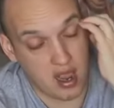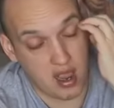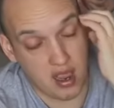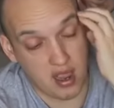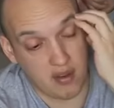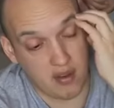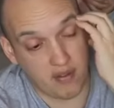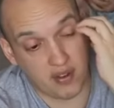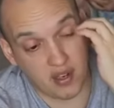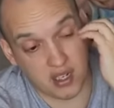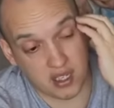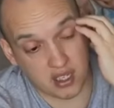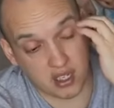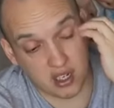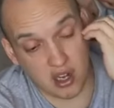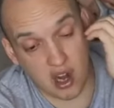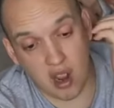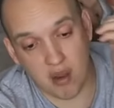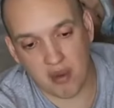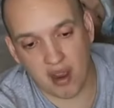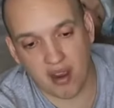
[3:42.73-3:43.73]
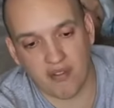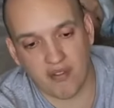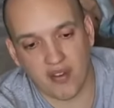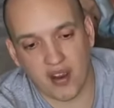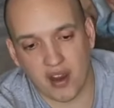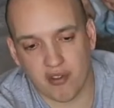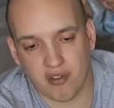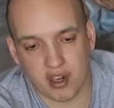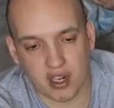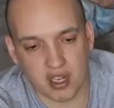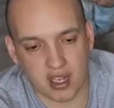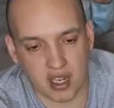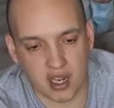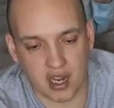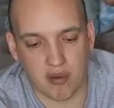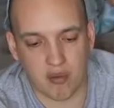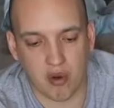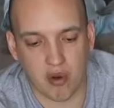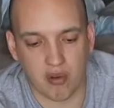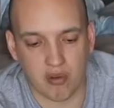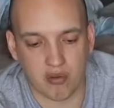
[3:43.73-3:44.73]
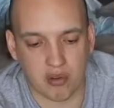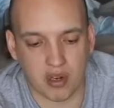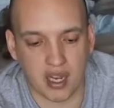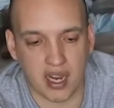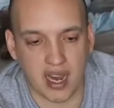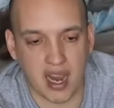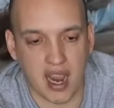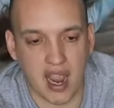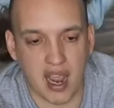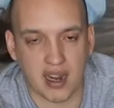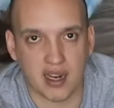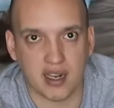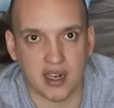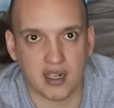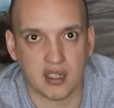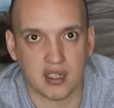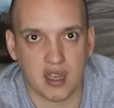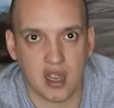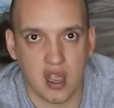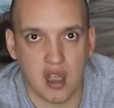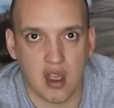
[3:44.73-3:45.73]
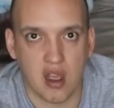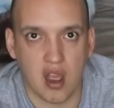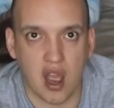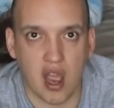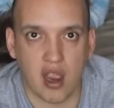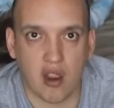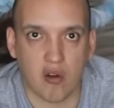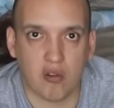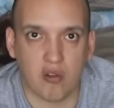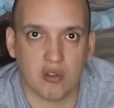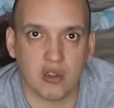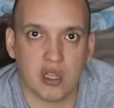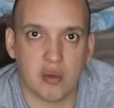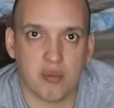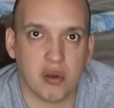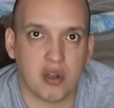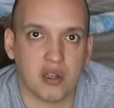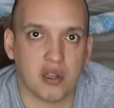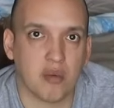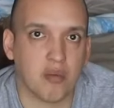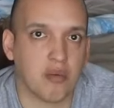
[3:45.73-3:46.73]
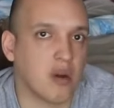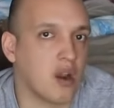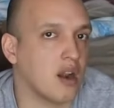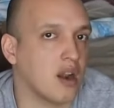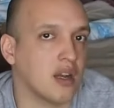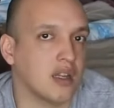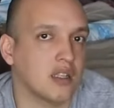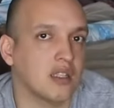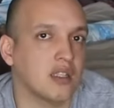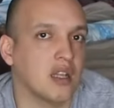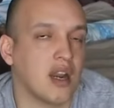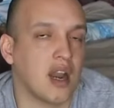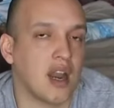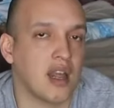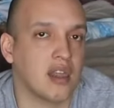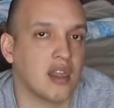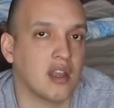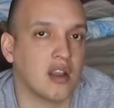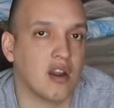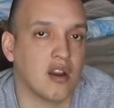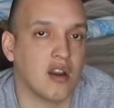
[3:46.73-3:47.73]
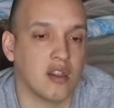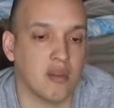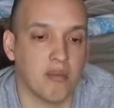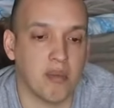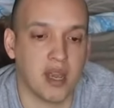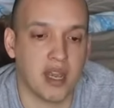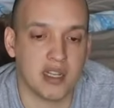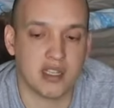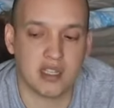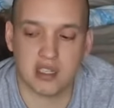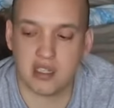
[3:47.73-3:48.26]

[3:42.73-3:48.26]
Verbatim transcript: If it's not my favorite, then I won't really add it. I only put the products that I think are the best.